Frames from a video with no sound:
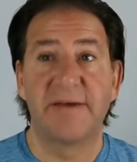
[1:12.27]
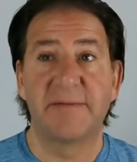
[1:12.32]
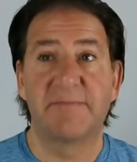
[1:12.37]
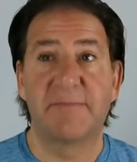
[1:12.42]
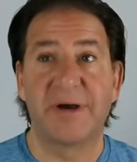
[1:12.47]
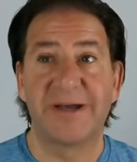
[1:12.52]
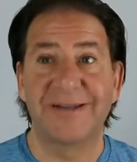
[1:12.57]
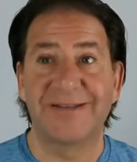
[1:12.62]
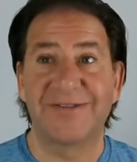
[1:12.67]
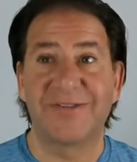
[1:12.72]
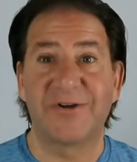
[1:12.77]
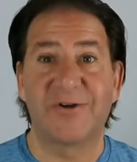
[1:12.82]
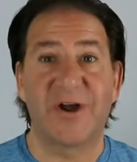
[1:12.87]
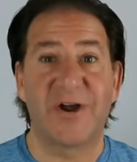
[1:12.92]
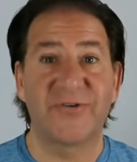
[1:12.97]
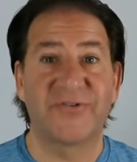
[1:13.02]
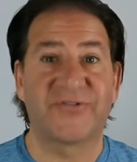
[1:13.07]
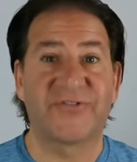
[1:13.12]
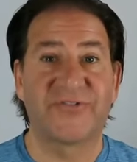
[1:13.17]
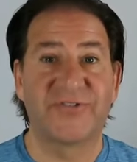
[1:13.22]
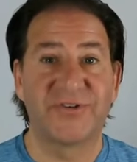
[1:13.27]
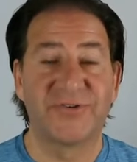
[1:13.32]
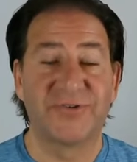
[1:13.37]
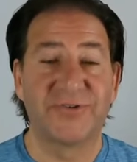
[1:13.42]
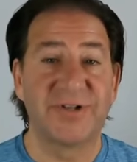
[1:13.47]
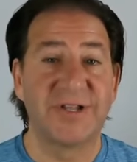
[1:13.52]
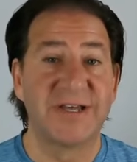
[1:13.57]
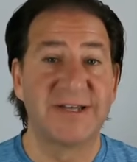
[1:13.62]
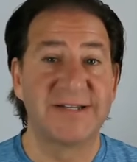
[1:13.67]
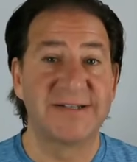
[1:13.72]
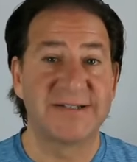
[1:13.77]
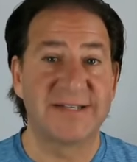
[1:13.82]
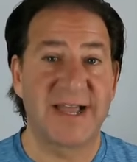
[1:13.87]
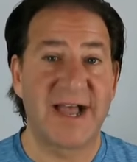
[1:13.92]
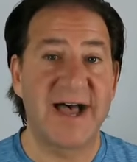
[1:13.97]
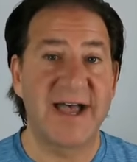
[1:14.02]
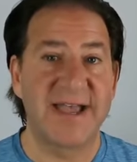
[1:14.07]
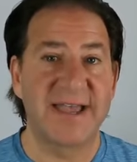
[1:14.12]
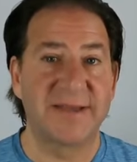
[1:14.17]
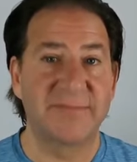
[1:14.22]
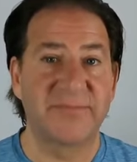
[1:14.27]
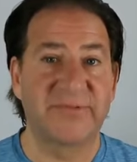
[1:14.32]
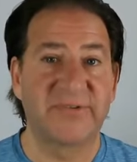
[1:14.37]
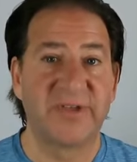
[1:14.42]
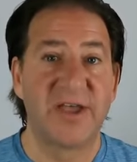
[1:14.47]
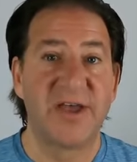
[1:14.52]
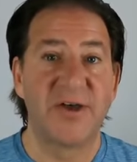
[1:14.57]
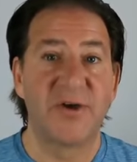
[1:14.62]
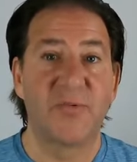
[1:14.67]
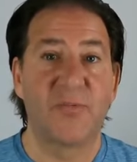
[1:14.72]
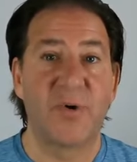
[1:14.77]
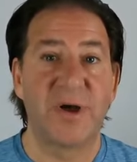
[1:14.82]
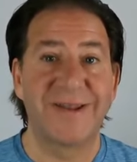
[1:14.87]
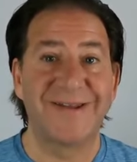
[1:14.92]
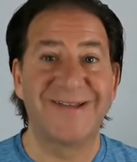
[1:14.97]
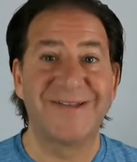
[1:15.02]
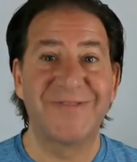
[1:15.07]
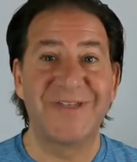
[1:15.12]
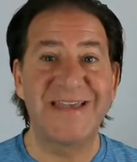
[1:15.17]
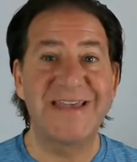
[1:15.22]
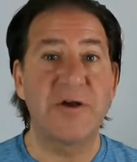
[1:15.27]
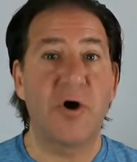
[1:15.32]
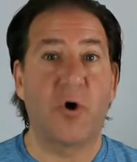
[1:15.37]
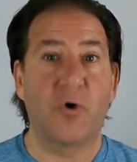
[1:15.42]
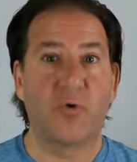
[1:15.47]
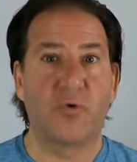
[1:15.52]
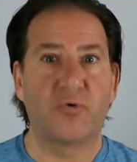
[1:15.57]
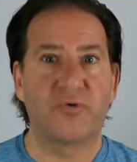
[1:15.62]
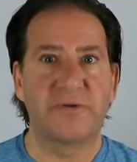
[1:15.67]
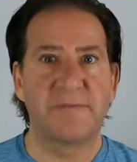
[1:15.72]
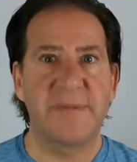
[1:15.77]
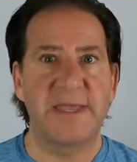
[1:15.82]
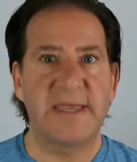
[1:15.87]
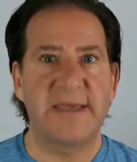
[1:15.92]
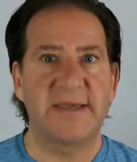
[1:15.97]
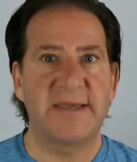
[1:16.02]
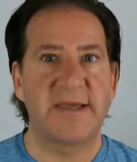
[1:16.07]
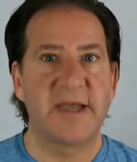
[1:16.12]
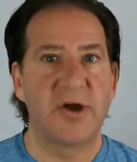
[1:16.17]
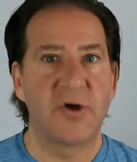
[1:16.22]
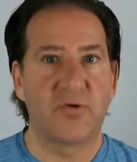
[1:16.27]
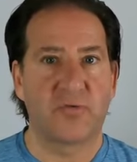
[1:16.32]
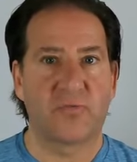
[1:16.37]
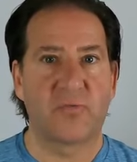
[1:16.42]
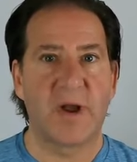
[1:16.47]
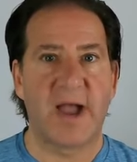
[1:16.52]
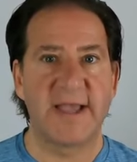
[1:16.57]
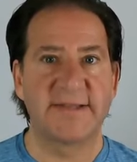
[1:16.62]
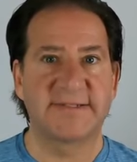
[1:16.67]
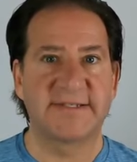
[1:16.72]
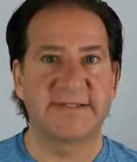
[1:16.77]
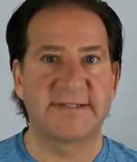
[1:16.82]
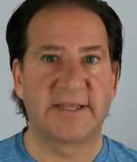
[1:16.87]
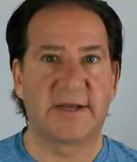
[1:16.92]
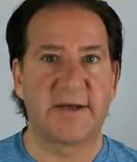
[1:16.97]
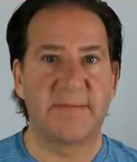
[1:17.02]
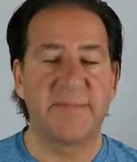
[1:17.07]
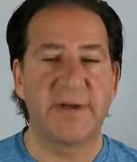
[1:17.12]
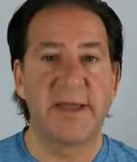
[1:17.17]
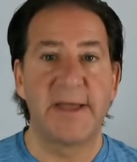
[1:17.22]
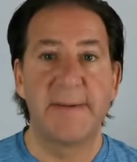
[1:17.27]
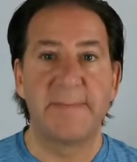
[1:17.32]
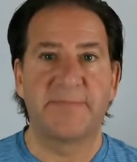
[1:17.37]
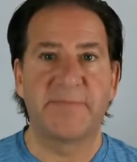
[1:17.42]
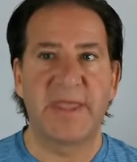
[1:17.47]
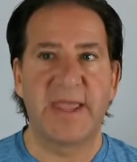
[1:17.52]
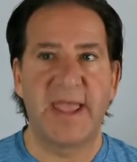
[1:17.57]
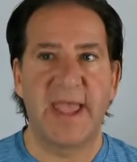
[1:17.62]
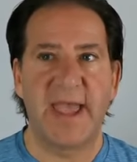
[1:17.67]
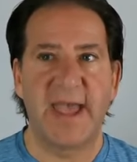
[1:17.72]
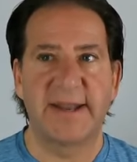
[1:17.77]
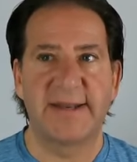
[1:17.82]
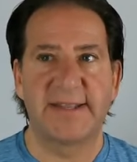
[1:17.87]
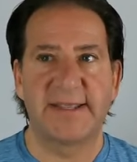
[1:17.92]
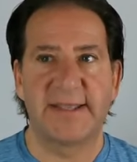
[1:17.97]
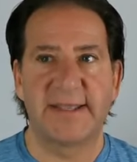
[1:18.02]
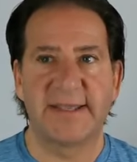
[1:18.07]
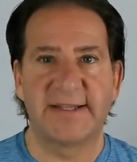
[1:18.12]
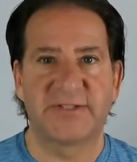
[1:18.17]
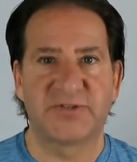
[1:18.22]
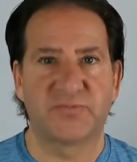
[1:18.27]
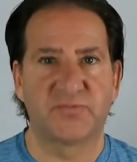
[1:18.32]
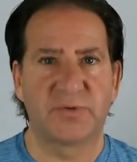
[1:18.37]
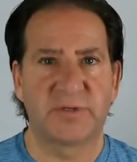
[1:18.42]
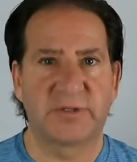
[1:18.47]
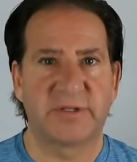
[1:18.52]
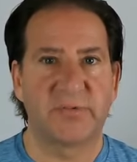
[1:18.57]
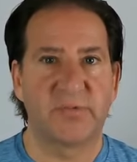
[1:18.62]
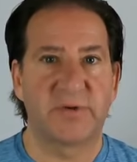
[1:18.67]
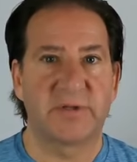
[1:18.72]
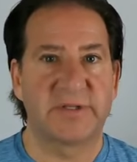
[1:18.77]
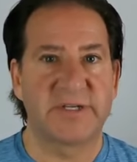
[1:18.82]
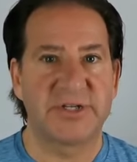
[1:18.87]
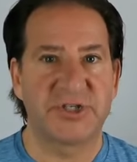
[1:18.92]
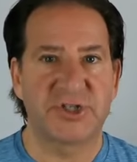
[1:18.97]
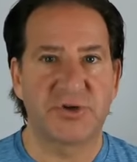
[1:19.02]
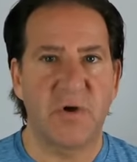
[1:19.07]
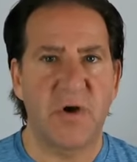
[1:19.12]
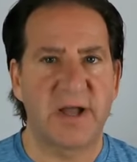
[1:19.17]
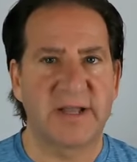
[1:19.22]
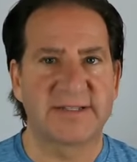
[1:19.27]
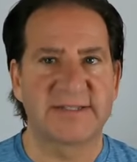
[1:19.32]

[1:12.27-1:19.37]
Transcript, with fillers: But there are still times when the old me rises up and it's really, really strong.